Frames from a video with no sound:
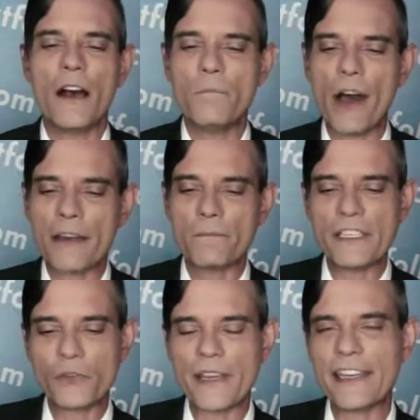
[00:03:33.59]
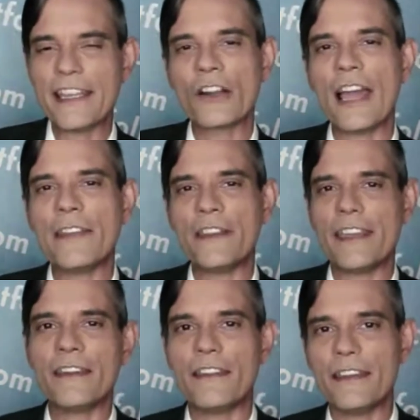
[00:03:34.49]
But between here and the end of the